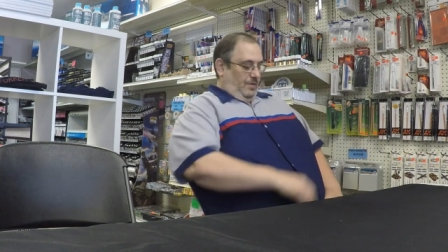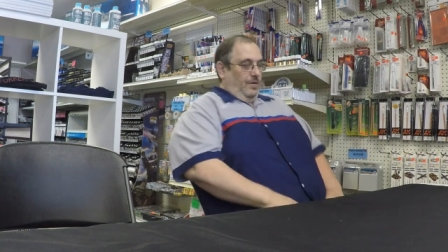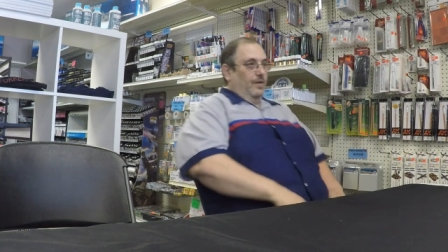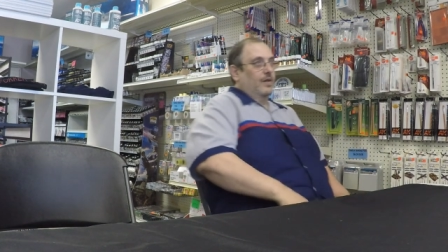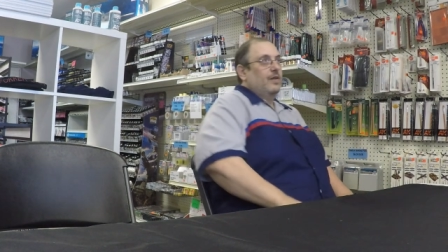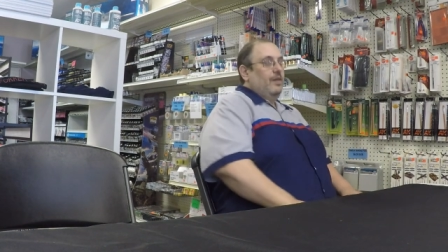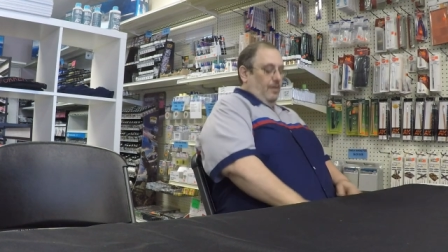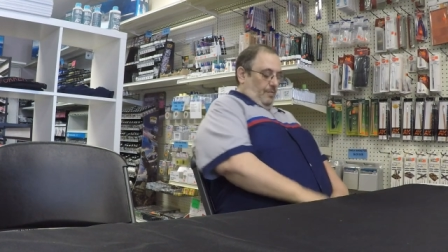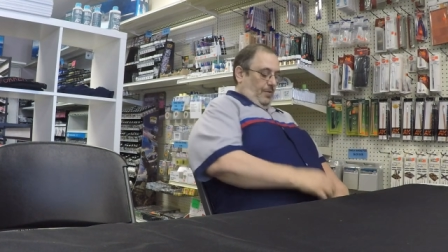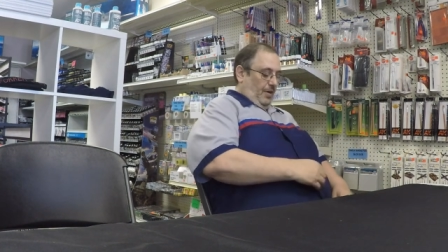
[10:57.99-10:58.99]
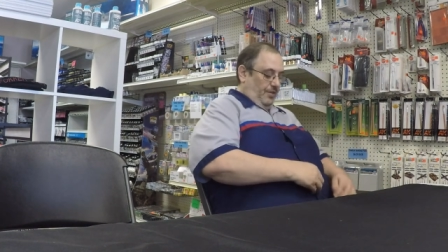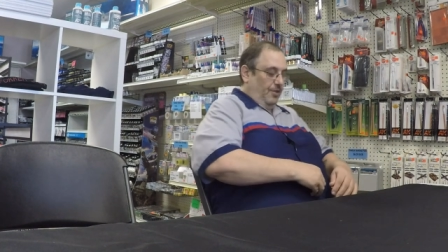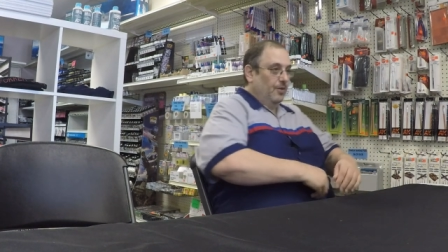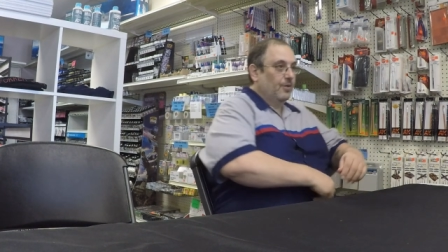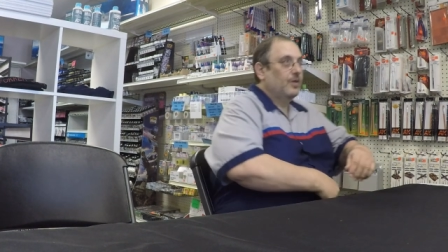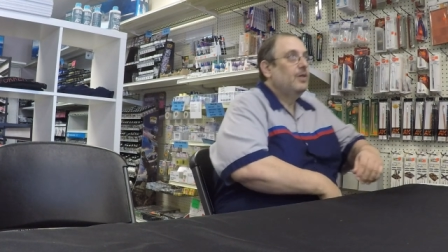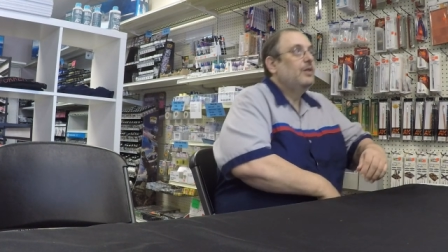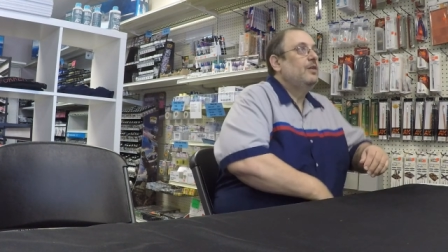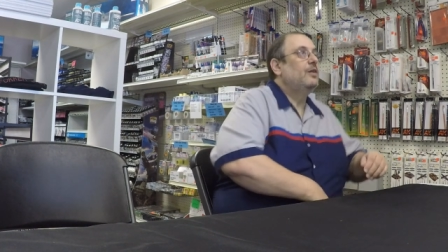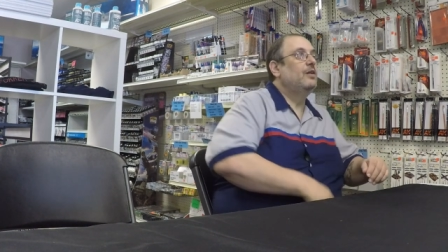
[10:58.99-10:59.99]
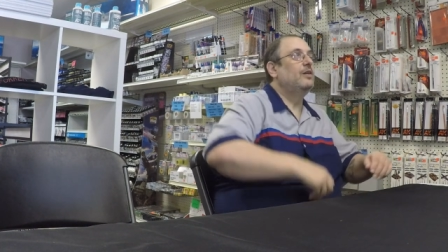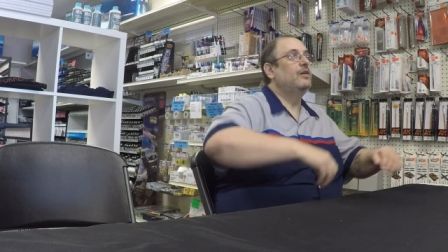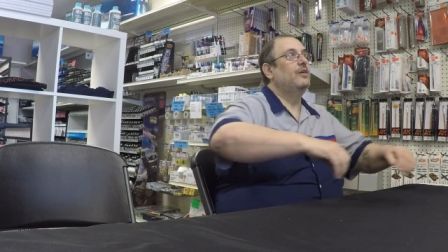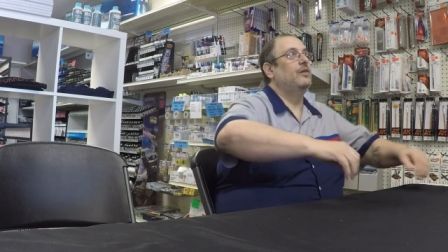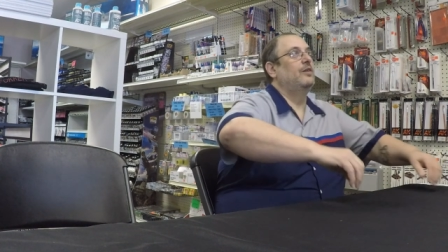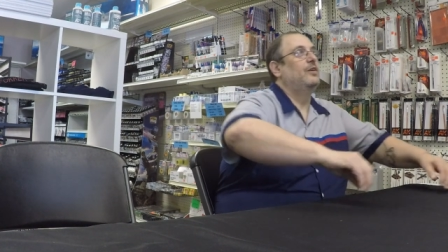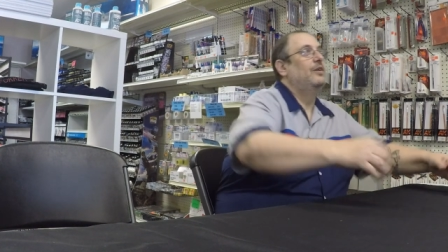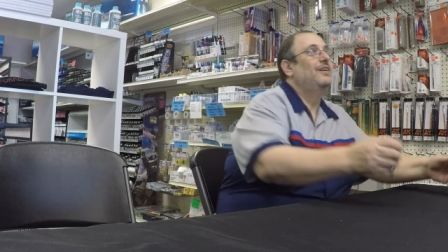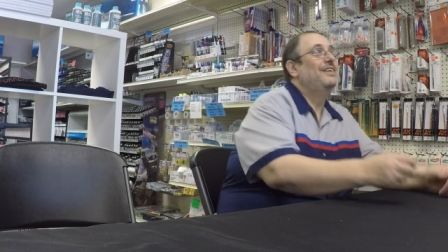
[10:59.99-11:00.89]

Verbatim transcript: Part 2. Part 2. Electric Boogaloo.